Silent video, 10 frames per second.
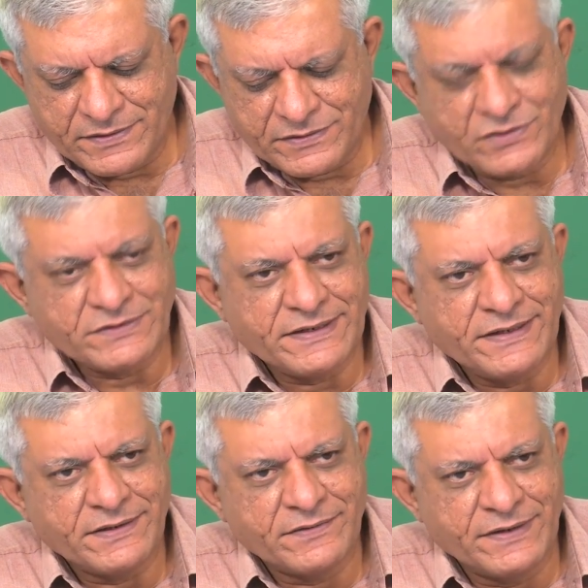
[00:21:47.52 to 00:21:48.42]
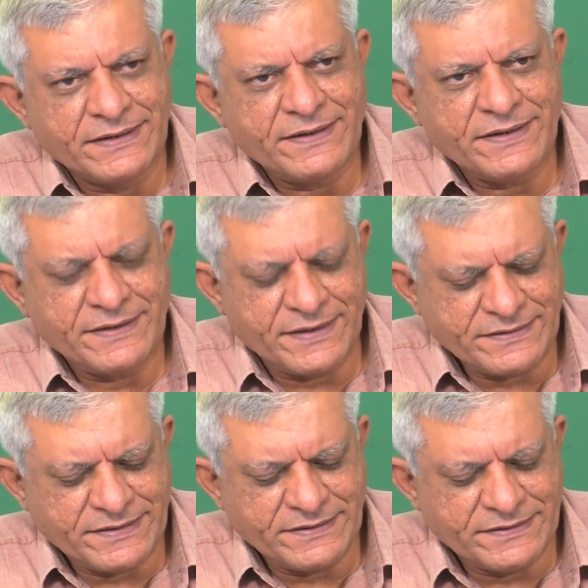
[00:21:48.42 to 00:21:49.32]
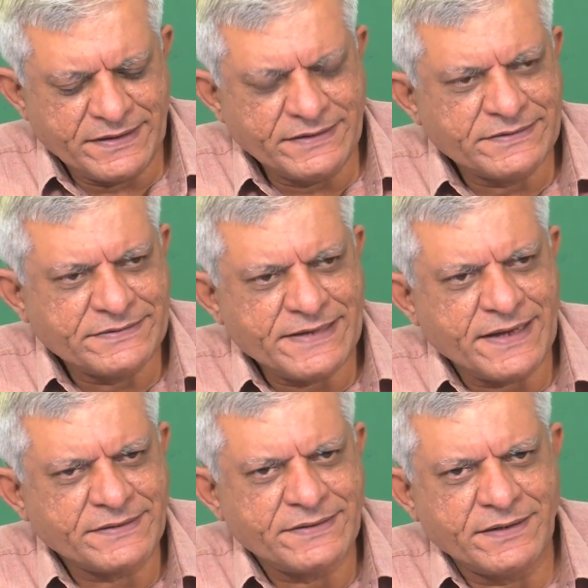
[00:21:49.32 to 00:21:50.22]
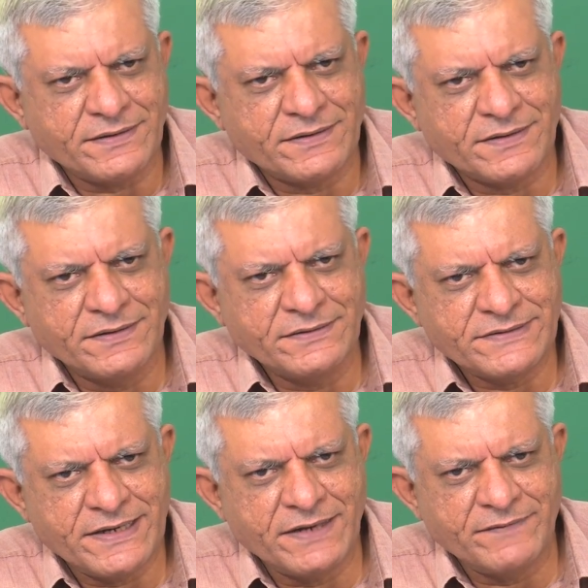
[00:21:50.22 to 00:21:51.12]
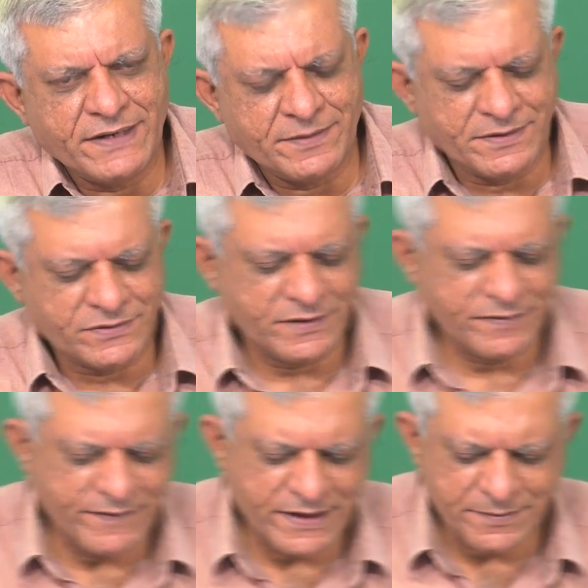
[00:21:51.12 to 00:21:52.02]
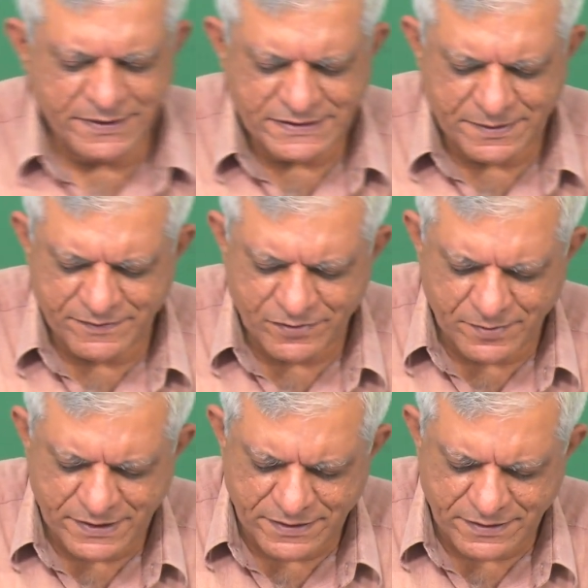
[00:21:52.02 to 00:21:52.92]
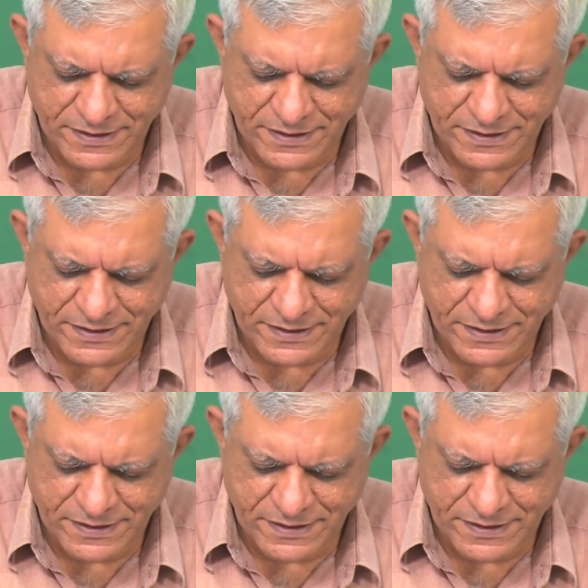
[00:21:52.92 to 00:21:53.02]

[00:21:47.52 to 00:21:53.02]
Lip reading: So, one thing it does is it checks that a shared variable. So, if a variable is coming from here,